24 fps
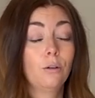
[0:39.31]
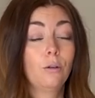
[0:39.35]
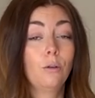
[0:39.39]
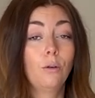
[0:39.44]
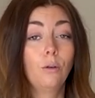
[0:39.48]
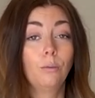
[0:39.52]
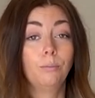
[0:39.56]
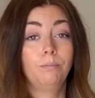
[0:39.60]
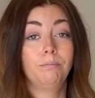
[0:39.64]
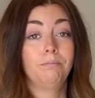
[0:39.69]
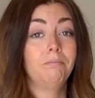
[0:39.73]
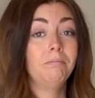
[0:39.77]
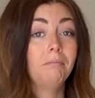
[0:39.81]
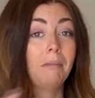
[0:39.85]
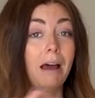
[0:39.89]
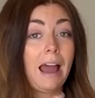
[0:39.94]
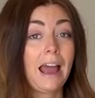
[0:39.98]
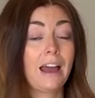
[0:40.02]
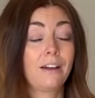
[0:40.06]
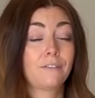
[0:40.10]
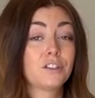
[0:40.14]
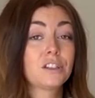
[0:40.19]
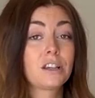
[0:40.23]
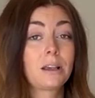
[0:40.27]
or
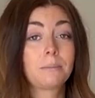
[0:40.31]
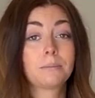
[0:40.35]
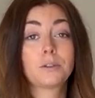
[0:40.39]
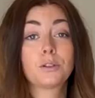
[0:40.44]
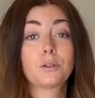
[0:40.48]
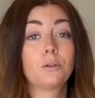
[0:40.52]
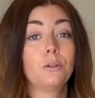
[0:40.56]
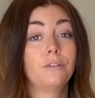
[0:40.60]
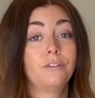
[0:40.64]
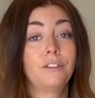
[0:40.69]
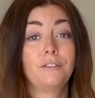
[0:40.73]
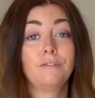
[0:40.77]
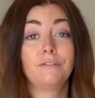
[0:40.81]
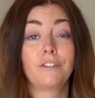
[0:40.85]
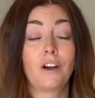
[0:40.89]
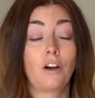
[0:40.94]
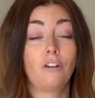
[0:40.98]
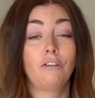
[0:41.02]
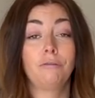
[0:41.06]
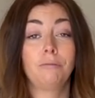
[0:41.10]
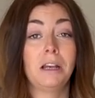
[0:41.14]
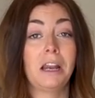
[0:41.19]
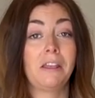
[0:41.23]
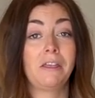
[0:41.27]
have some sort of
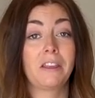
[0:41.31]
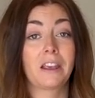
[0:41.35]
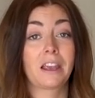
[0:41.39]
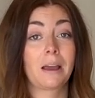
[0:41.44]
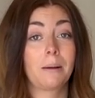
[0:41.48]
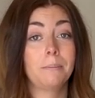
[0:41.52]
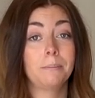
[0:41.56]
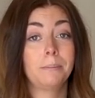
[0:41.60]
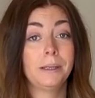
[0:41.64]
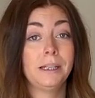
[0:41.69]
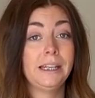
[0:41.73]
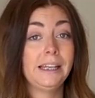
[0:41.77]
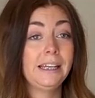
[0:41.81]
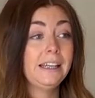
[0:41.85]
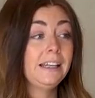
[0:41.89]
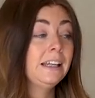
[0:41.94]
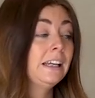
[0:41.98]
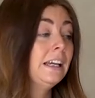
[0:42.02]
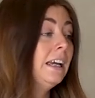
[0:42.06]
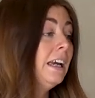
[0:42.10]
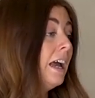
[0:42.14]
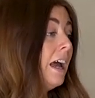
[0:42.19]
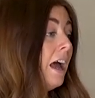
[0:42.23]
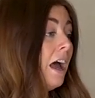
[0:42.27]
involvement in the company.